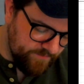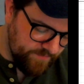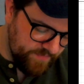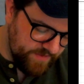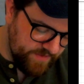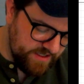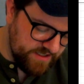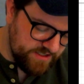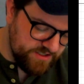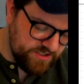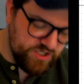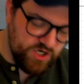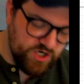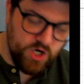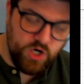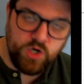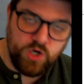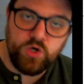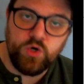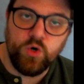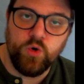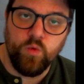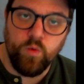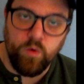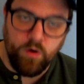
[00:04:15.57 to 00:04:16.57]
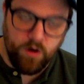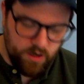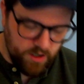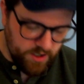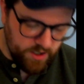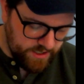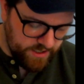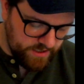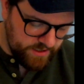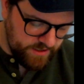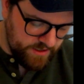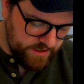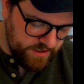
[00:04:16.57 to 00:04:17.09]
The internal
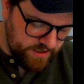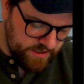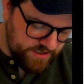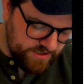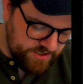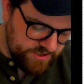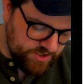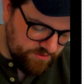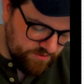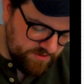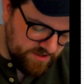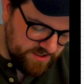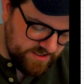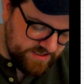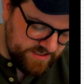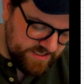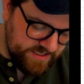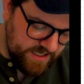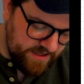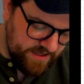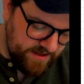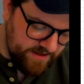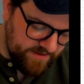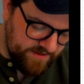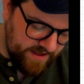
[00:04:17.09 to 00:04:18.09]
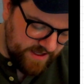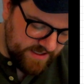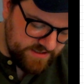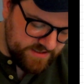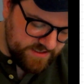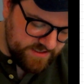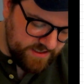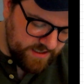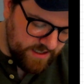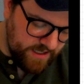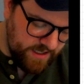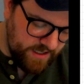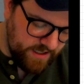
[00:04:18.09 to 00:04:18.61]
work. So I'm going to say that that's
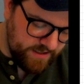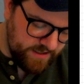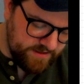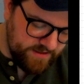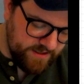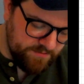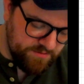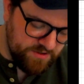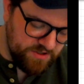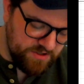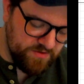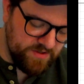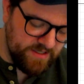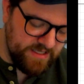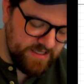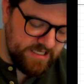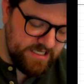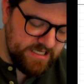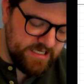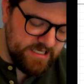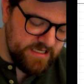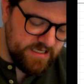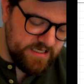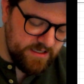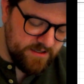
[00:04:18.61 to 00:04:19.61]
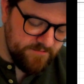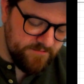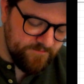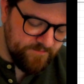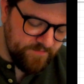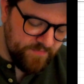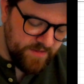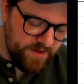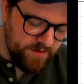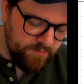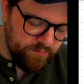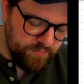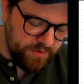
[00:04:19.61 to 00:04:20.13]
WE
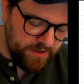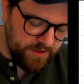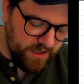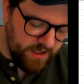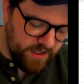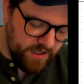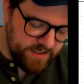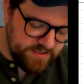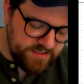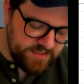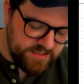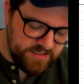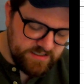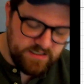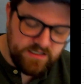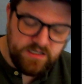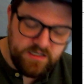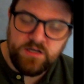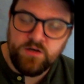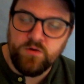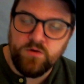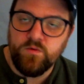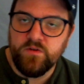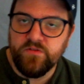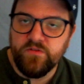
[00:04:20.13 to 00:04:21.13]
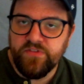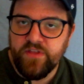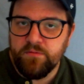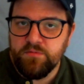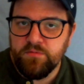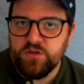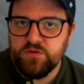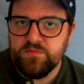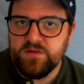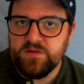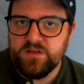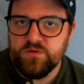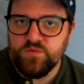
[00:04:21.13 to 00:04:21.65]
plus, well,
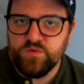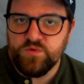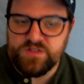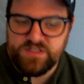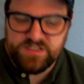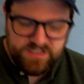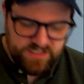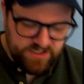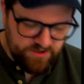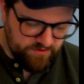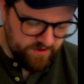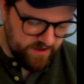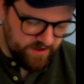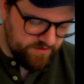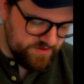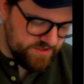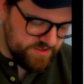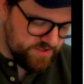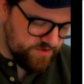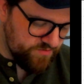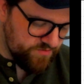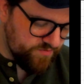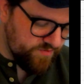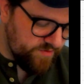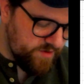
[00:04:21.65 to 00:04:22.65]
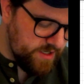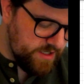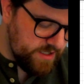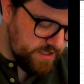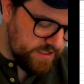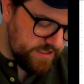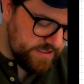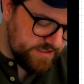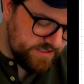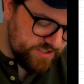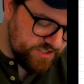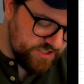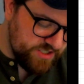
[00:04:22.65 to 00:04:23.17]
WB was 0, so really
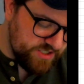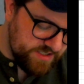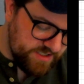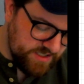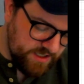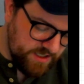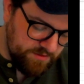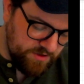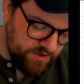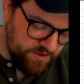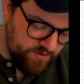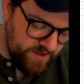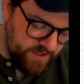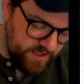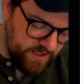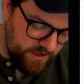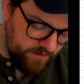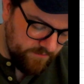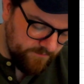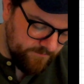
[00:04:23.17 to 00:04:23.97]
it's just WE.